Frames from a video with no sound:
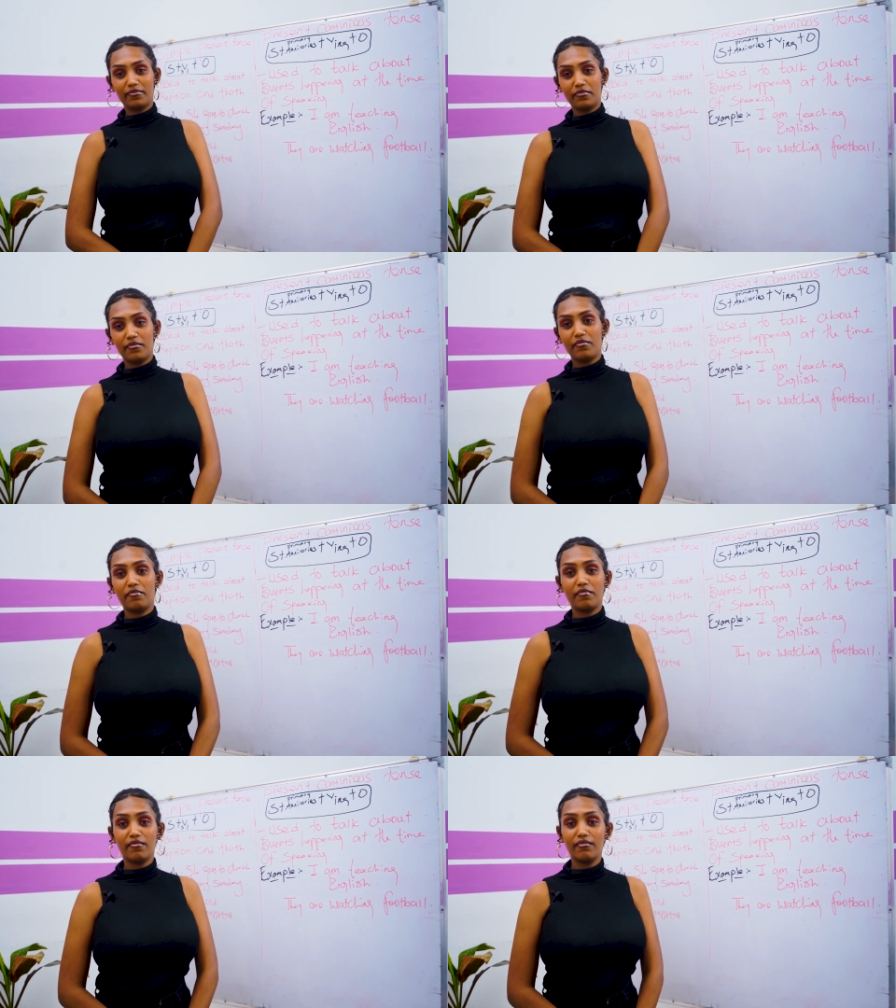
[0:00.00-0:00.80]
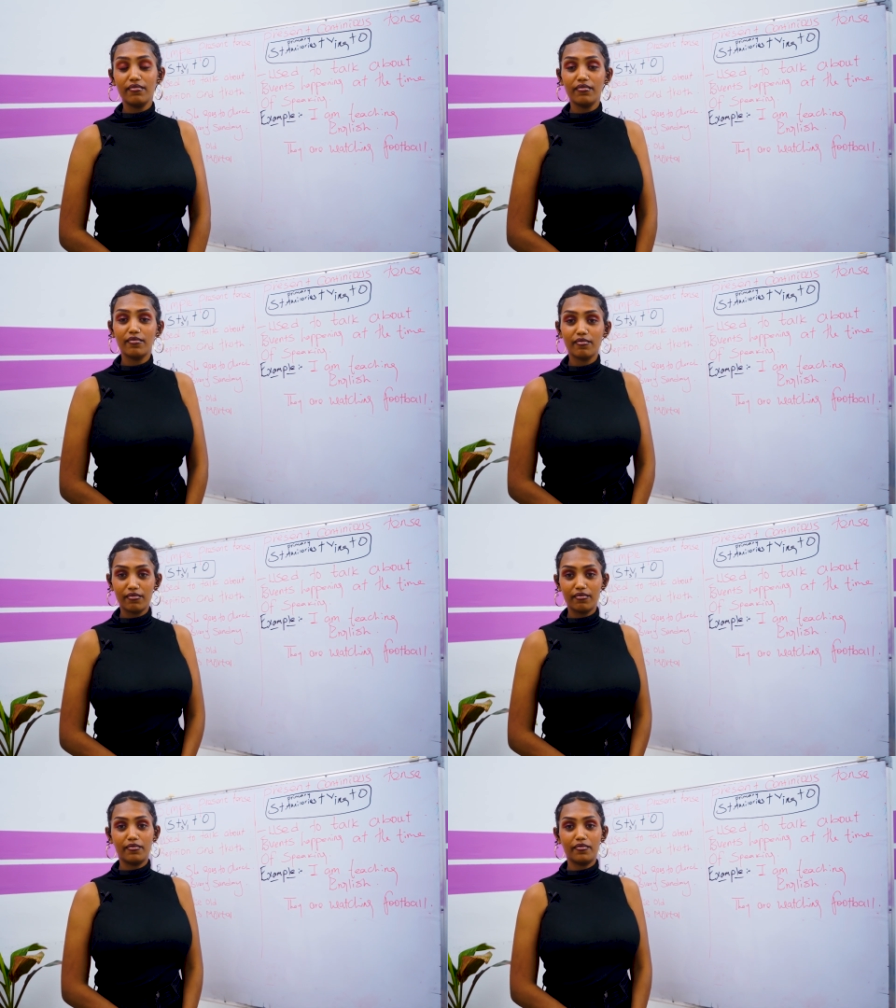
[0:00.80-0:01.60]
Simple present
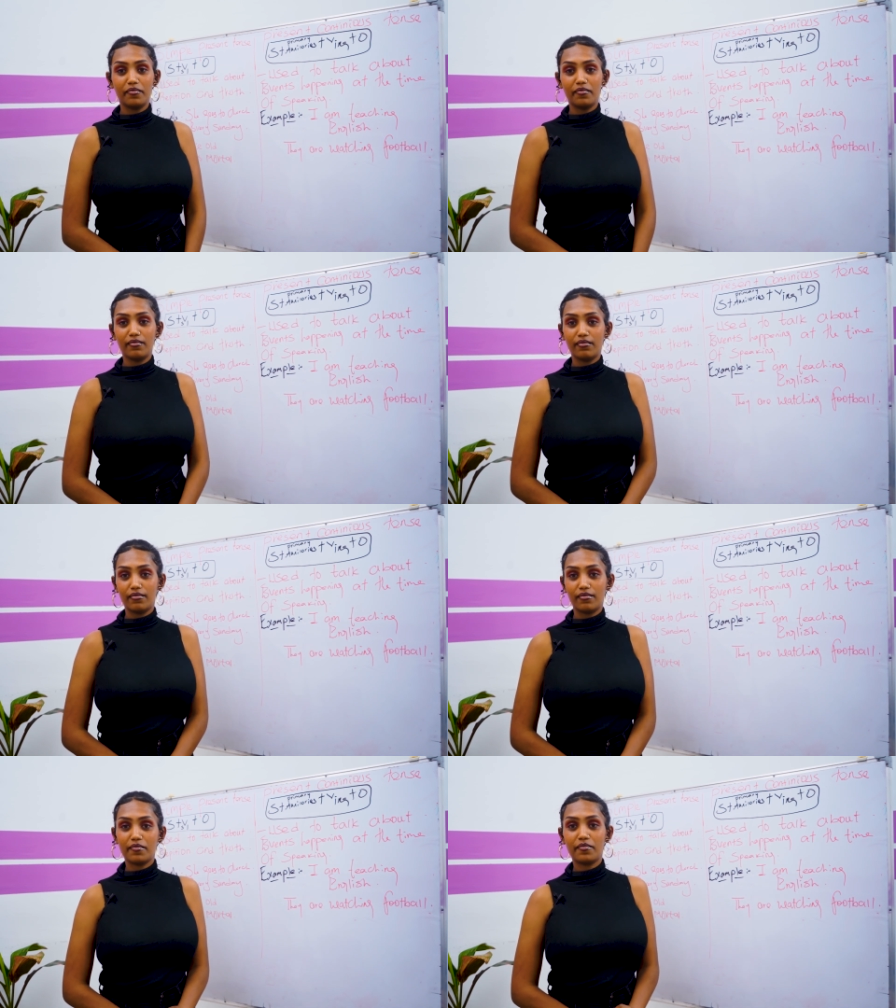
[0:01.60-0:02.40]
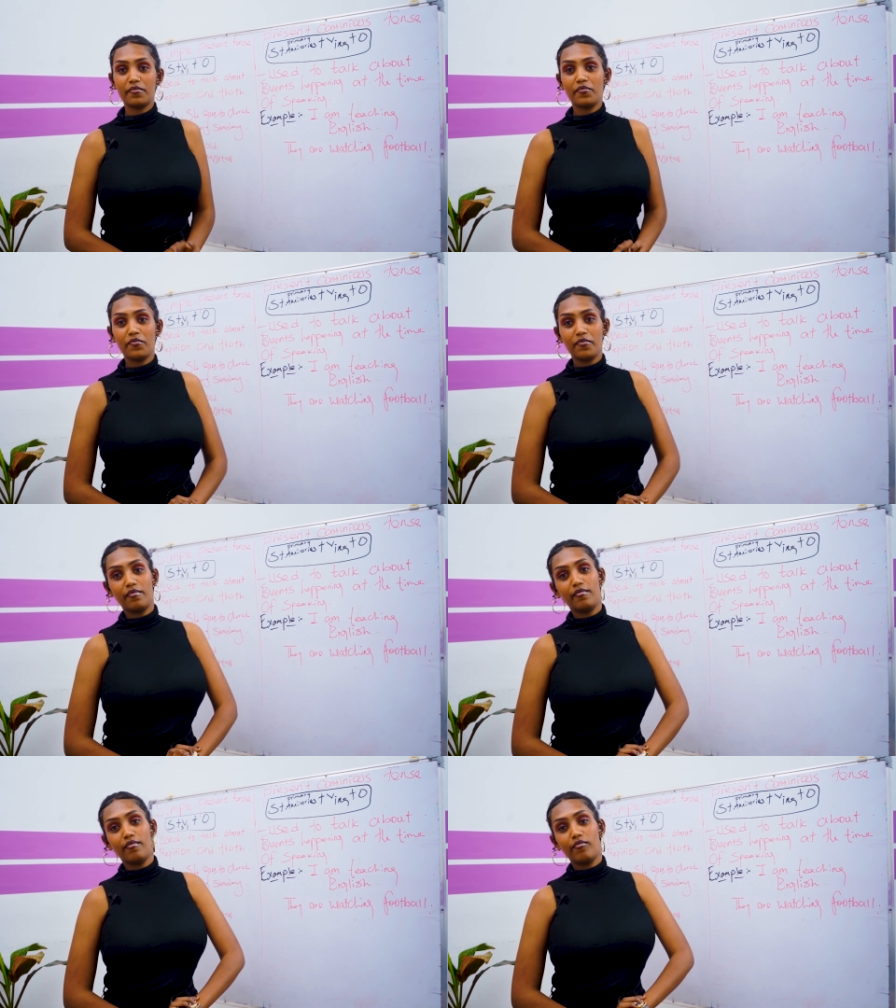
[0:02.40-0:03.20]

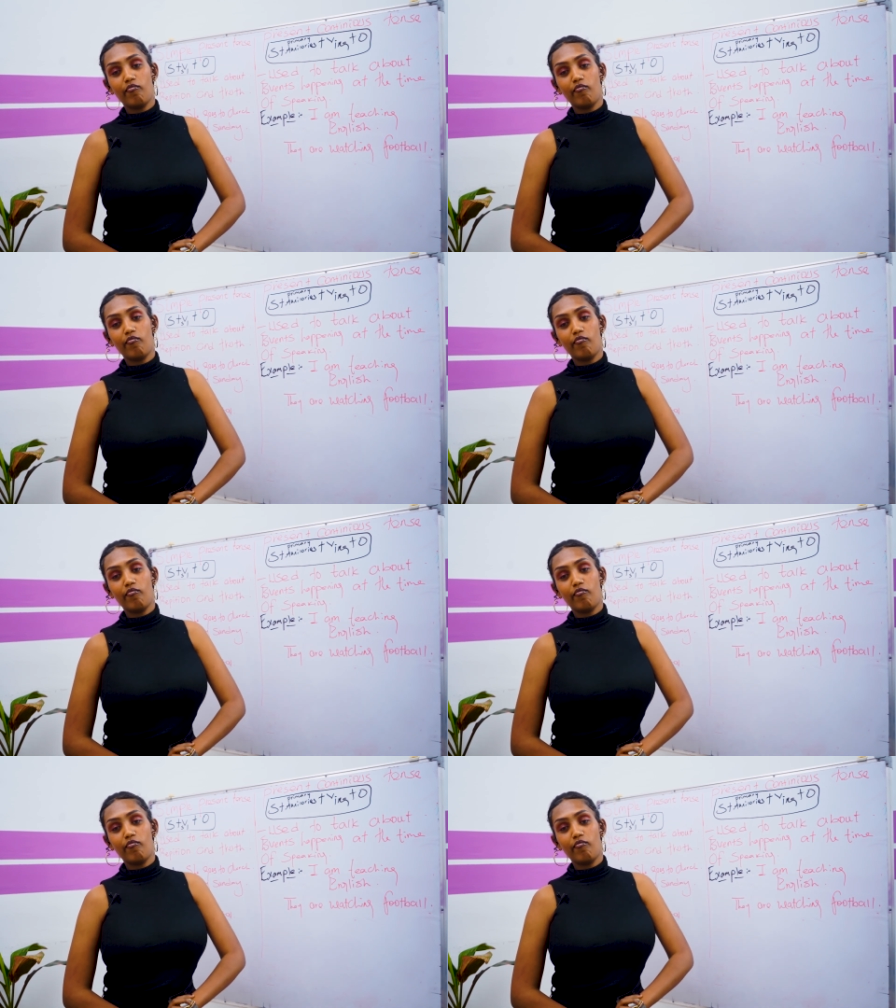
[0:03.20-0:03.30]
tense,